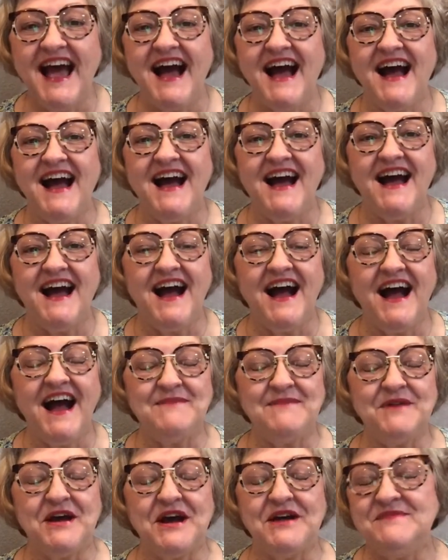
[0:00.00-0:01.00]

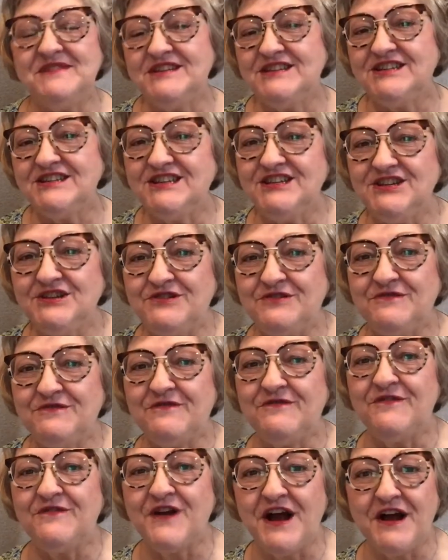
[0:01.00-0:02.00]
I'm coming to you
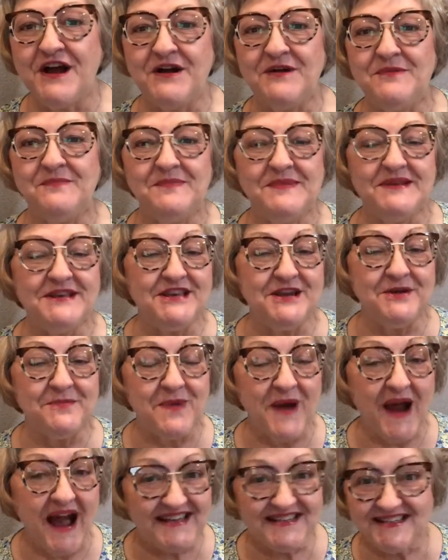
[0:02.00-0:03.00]
from
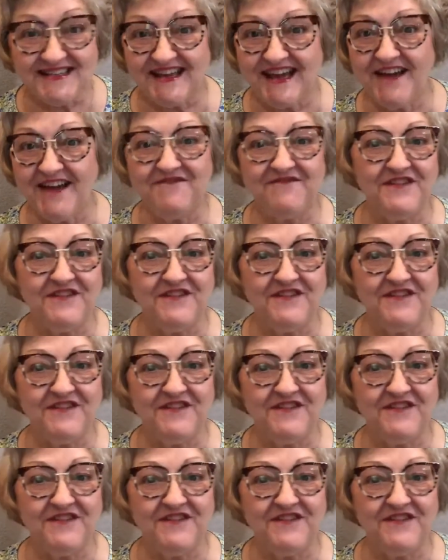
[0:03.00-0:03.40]
Nebraska,